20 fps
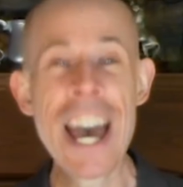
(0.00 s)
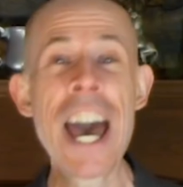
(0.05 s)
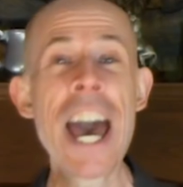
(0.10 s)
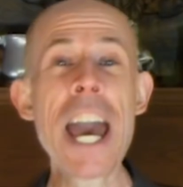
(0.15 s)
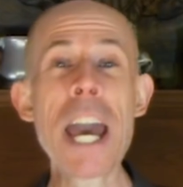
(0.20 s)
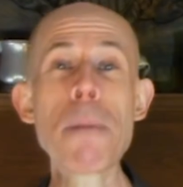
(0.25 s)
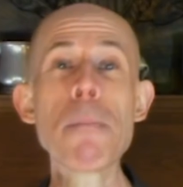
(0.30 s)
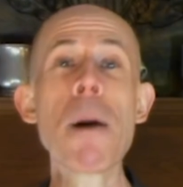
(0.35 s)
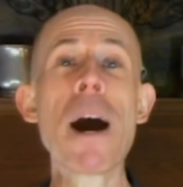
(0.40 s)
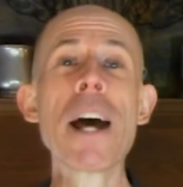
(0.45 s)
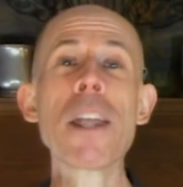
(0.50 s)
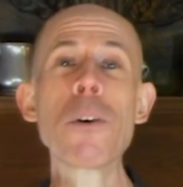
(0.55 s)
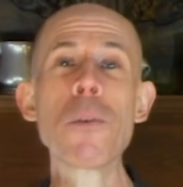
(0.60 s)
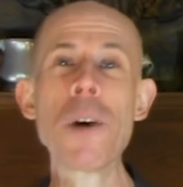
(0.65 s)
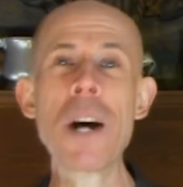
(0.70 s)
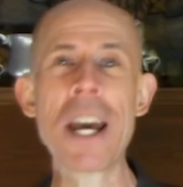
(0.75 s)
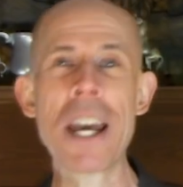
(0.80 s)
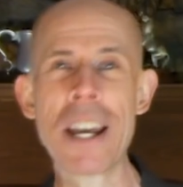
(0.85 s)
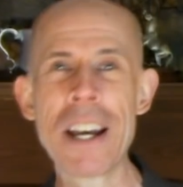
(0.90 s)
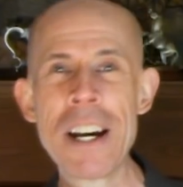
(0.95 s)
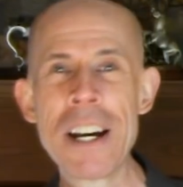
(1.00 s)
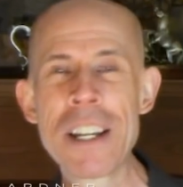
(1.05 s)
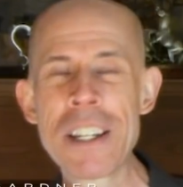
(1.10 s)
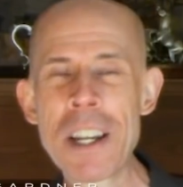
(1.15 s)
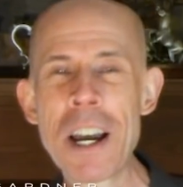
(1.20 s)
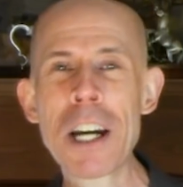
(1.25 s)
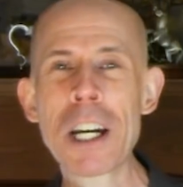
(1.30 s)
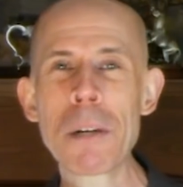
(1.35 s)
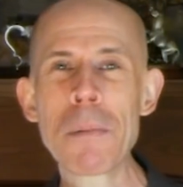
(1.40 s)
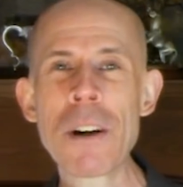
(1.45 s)
Hey, by the way,
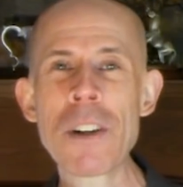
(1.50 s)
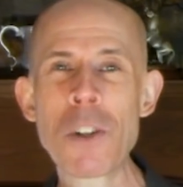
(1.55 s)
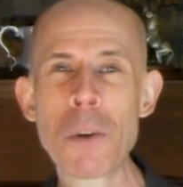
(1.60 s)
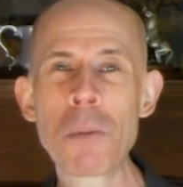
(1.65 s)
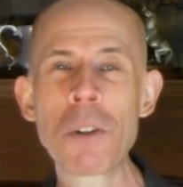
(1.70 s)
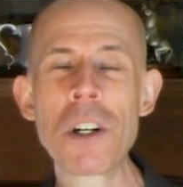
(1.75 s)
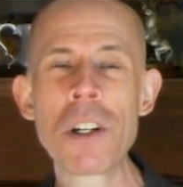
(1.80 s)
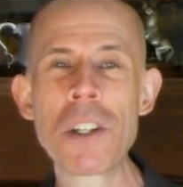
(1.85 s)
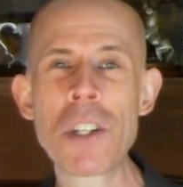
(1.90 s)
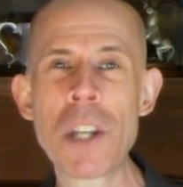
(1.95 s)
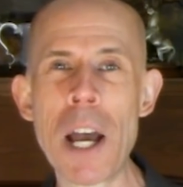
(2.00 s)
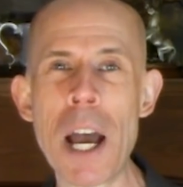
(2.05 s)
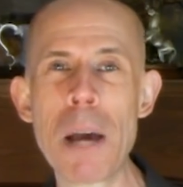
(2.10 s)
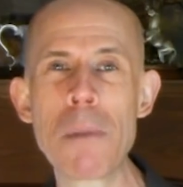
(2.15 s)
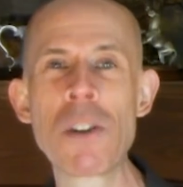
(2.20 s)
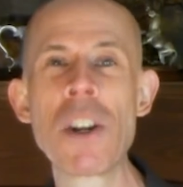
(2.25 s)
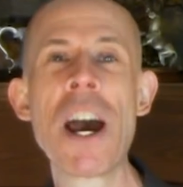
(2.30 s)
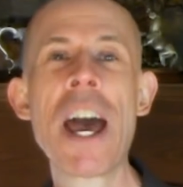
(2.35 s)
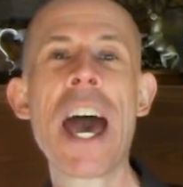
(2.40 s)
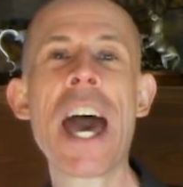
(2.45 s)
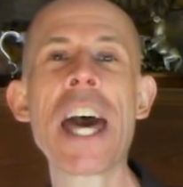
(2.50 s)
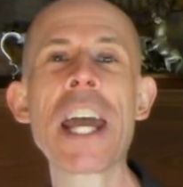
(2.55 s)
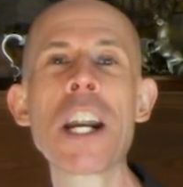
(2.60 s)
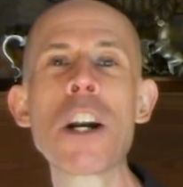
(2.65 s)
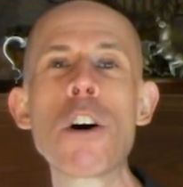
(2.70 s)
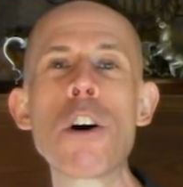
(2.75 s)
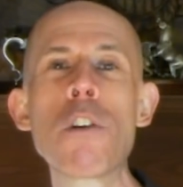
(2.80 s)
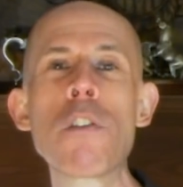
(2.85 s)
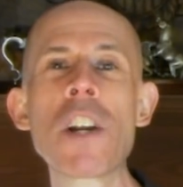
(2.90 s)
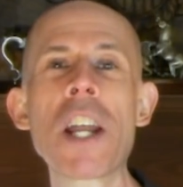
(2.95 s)
talking about some good times, head
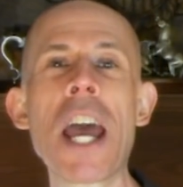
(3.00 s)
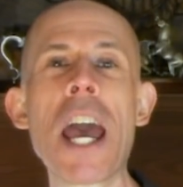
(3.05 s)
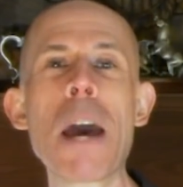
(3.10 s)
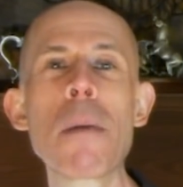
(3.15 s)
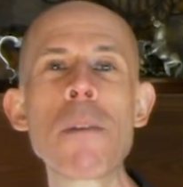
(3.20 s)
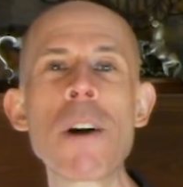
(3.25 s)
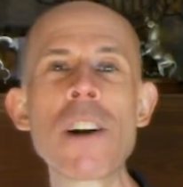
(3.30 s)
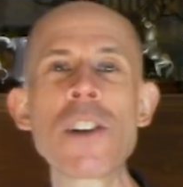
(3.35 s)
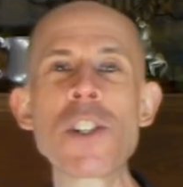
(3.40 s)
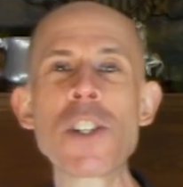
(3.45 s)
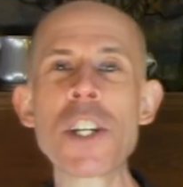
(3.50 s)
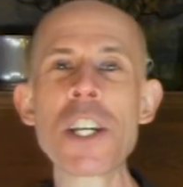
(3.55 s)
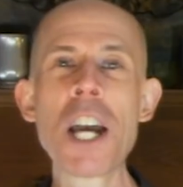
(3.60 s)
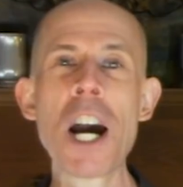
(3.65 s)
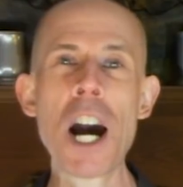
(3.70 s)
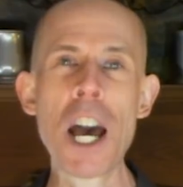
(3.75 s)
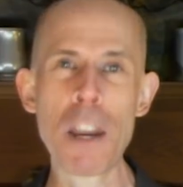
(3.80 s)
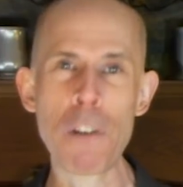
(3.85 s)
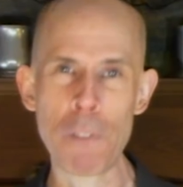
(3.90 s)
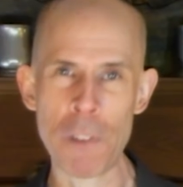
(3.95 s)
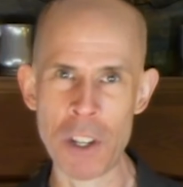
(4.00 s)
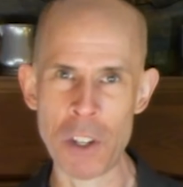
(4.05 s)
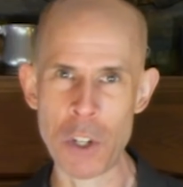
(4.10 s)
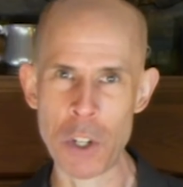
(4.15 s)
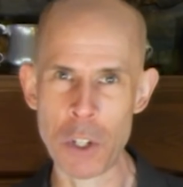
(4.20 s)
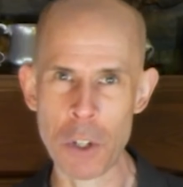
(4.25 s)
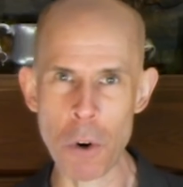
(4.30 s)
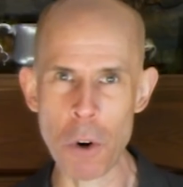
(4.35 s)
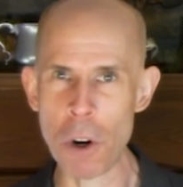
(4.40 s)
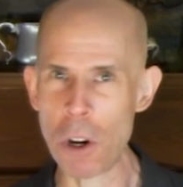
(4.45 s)
on over to
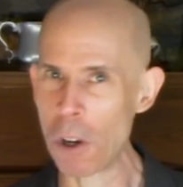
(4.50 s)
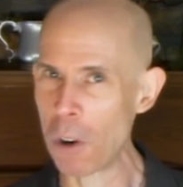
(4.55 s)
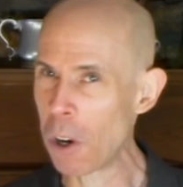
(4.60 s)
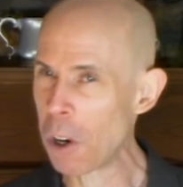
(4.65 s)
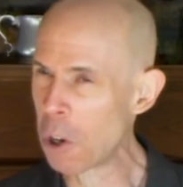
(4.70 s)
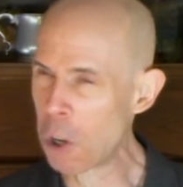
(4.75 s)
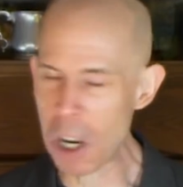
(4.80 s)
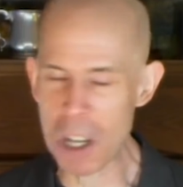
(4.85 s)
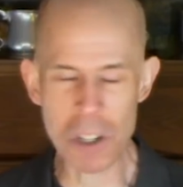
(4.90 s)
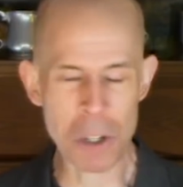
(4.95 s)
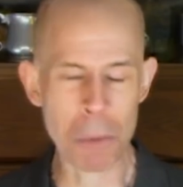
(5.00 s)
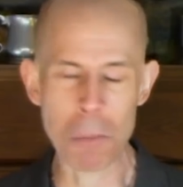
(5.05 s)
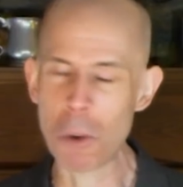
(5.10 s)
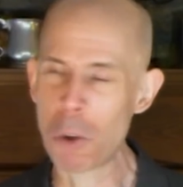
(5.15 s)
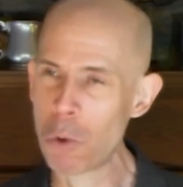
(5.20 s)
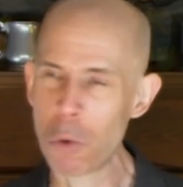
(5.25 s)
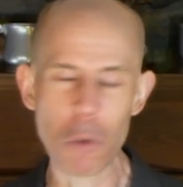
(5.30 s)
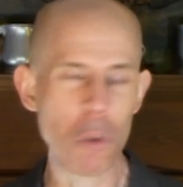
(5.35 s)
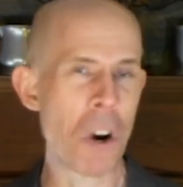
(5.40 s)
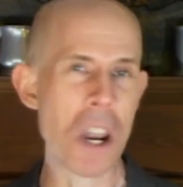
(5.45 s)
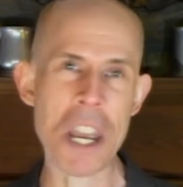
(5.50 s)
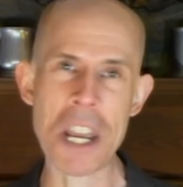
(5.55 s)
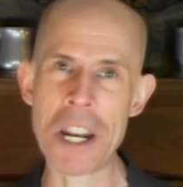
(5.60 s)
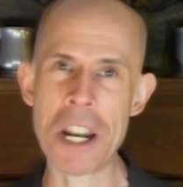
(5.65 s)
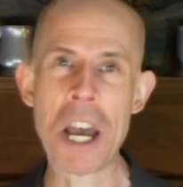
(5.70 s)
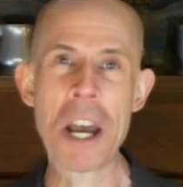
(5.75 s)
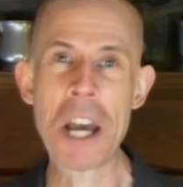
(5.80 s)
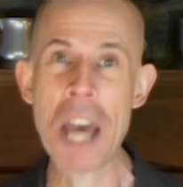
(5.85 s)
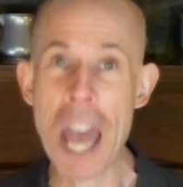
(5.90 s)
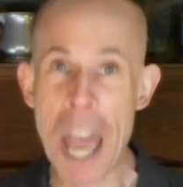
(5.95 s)
mrc-store to get some
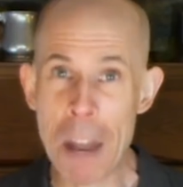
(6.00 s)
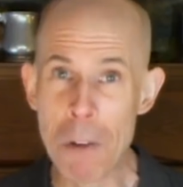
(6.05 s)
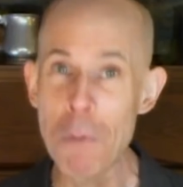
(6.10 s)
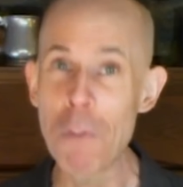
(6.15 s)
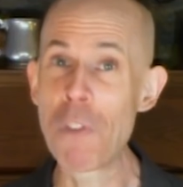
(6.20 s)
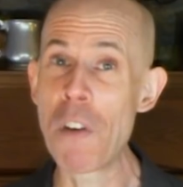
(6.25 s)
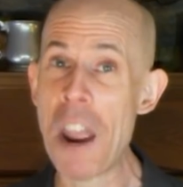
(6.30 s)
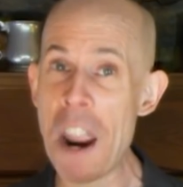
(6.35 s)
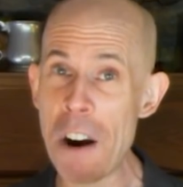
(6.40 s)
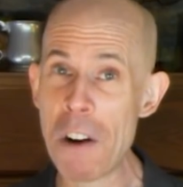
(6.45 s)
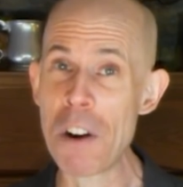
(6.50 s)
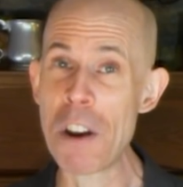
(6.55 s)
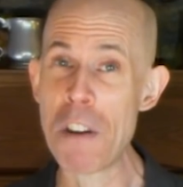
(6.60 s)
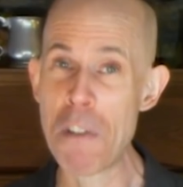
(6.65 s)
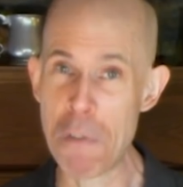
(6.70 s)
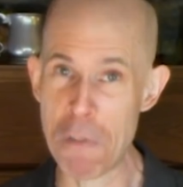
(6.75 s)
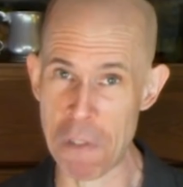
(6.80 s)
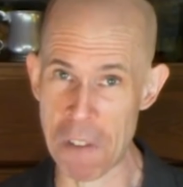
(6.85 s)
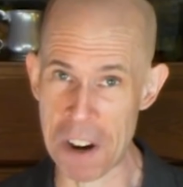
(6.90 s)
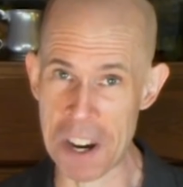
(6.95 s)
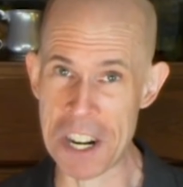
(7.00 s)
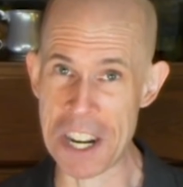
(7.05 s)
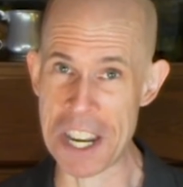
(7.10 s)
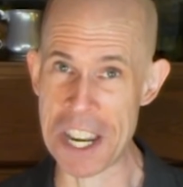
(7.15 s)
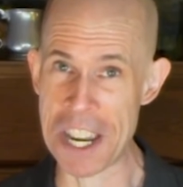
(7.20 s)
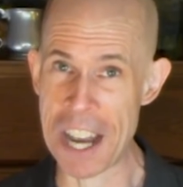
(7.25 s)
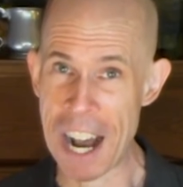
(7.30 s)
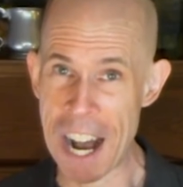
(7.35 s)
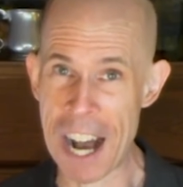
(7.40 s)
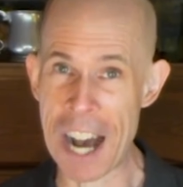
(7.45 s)
great and very
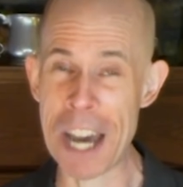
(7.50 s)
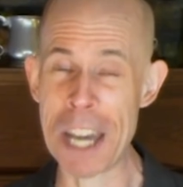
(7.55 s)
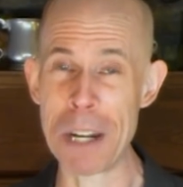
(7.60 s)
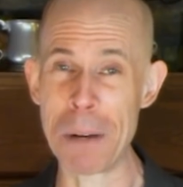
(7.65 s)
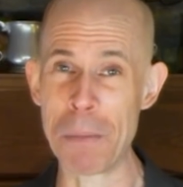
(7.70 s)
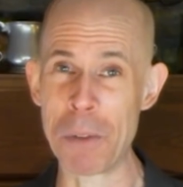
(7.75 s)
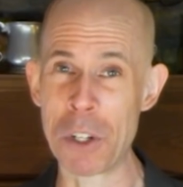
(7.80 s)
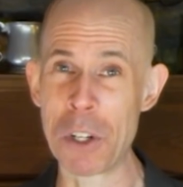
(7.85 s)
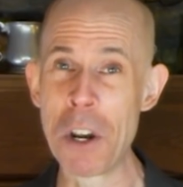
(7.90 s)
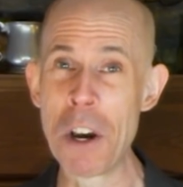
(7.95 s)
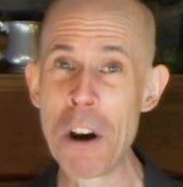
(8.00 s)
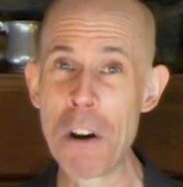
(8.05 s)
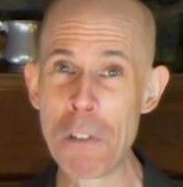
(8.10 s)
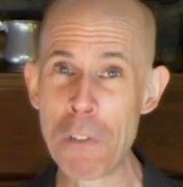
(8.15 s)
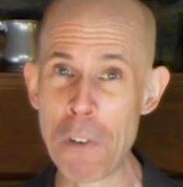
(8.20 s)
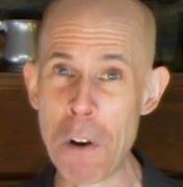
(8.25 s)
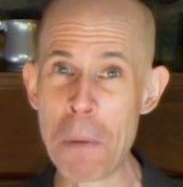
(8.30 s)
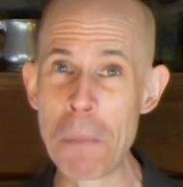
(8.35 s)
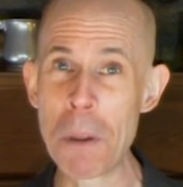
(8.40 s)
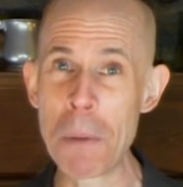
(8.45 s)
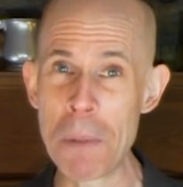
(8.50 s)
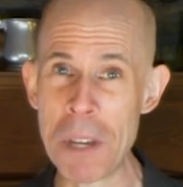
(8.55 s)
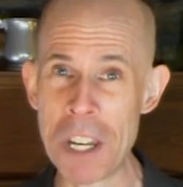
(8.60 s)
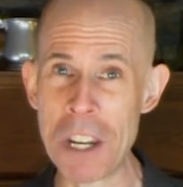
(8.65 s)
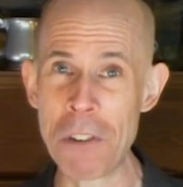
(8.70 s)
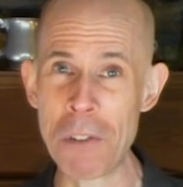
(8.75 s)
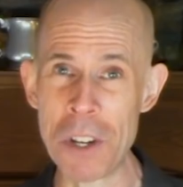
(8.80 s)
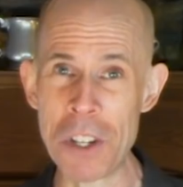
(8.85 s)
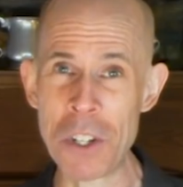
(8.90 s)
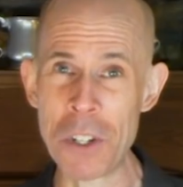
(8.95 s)
funny items from the
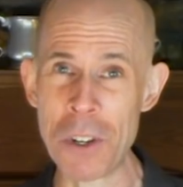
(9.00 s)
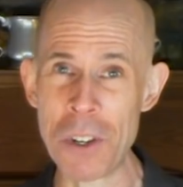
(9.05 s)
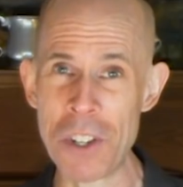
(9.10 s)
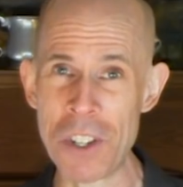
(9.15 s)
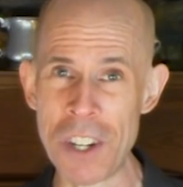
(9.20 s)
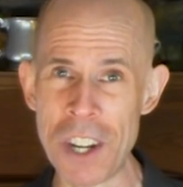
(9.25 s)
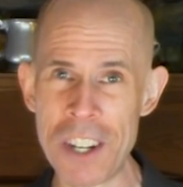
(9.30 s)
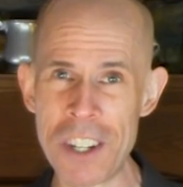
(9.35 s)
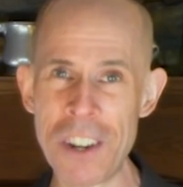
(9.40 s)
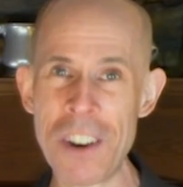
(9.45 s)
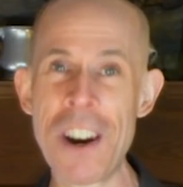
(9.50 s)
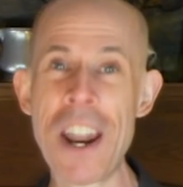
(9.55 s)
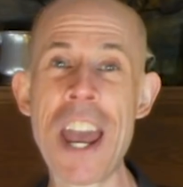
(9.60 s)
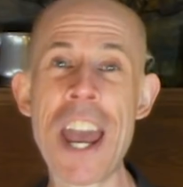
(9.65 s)
Media Research Center.